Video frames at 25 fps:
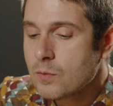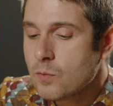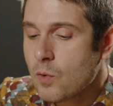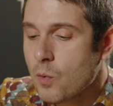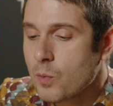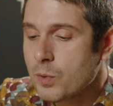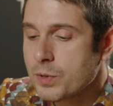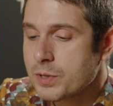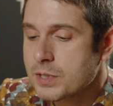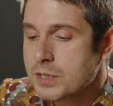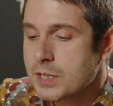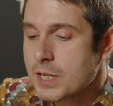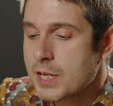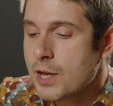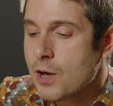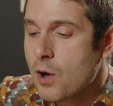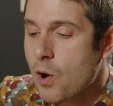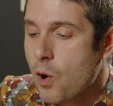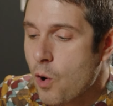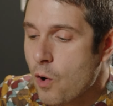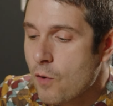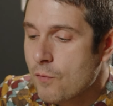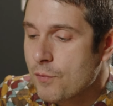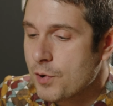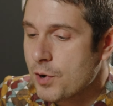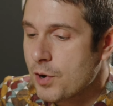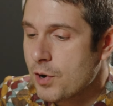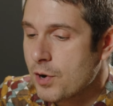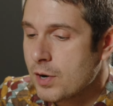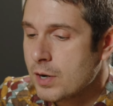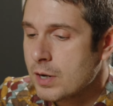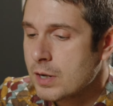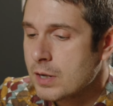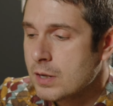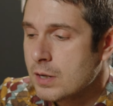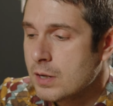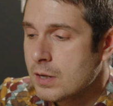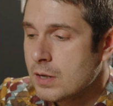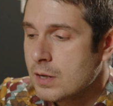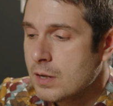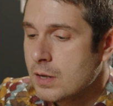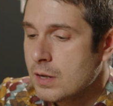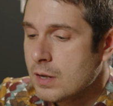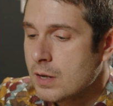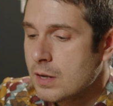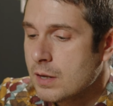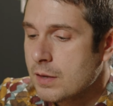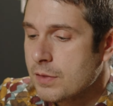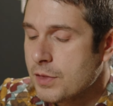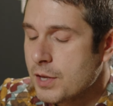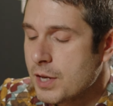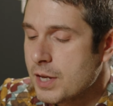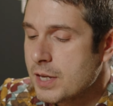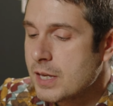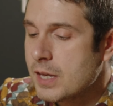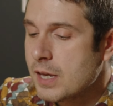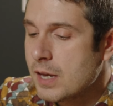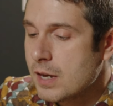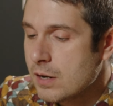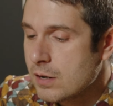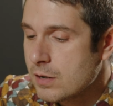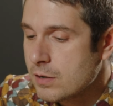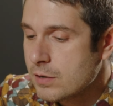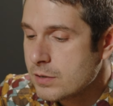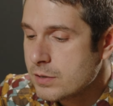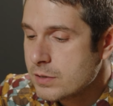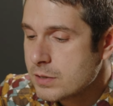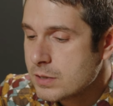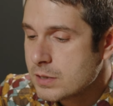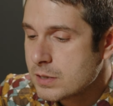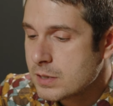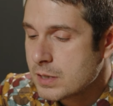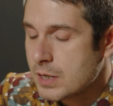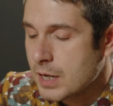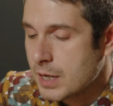what we'll see over the years,